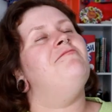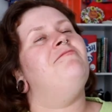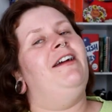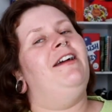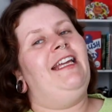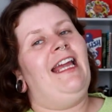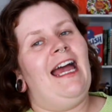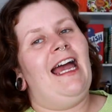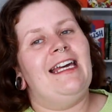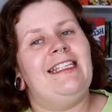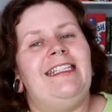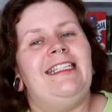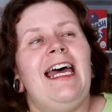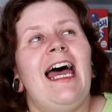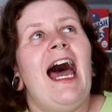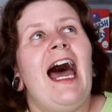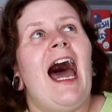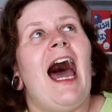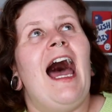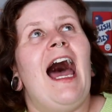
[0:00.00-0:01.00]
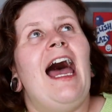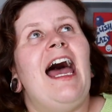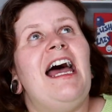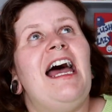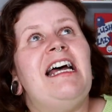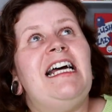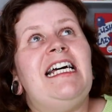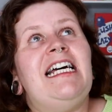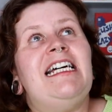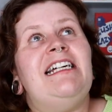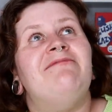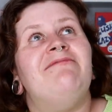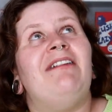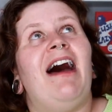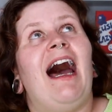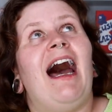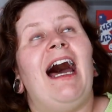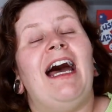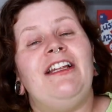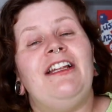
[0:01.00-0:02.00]
but yes, um,
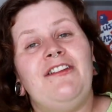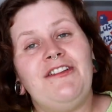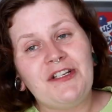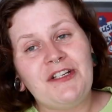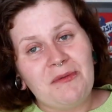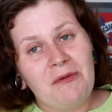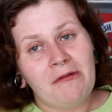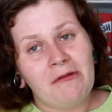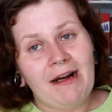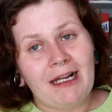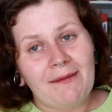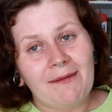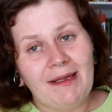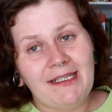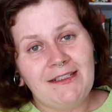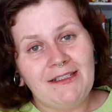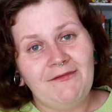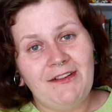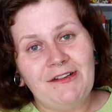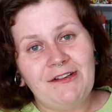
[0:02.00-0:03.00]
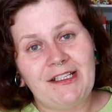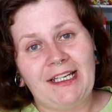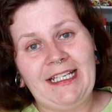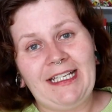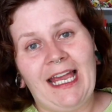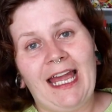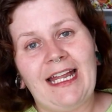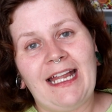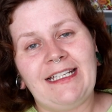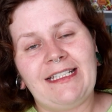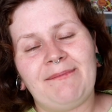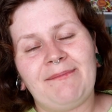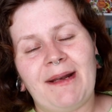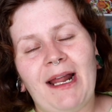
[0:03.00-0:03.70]
and YouTube will recommend some videos at the end,